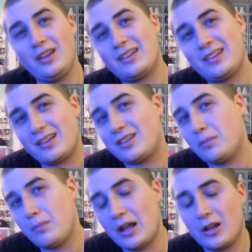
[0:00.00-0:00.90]
the
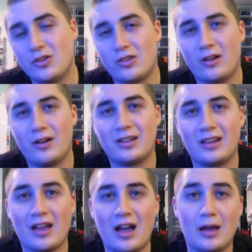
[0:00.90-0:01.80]
assistant manager there at the
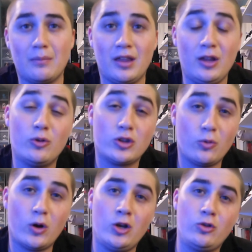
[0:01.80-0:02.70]
time. He was the
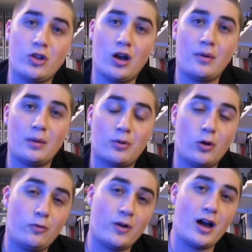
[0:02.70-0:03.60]
one who saw my
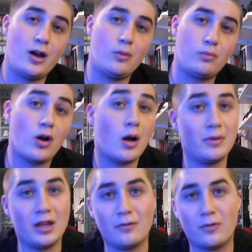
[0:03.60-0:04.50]
profile, brought
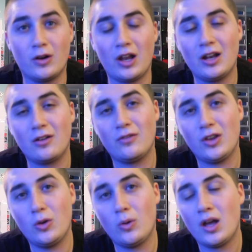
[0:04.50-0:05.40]
me in for an
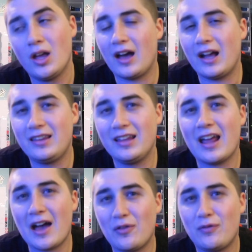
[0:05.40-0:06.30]
interview. I did
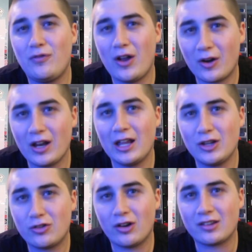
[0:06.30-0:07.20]
have a very
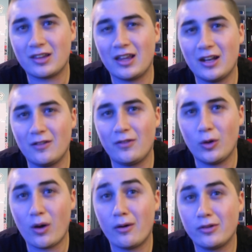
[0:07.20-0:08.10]
interesting
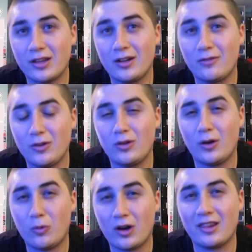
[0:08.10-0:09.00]
interview. I was interviewed
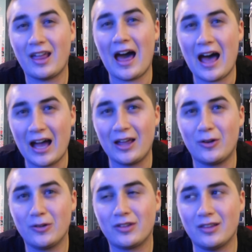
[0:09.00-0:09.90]
in one of the
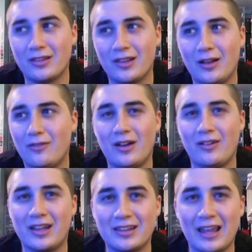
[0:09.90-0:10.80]
aisles instead of at
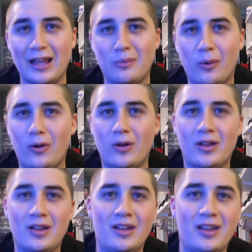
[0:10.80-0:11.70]
like a table.
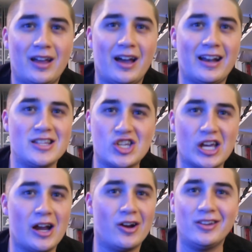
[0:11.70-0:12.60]
I had a
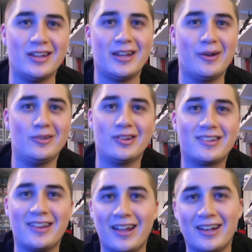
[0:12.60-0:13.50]
chair and then they were
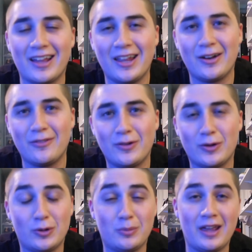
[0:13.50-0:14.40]
just standing
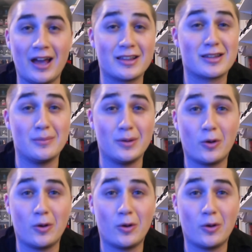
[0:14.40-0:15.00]
interviewing me, asking me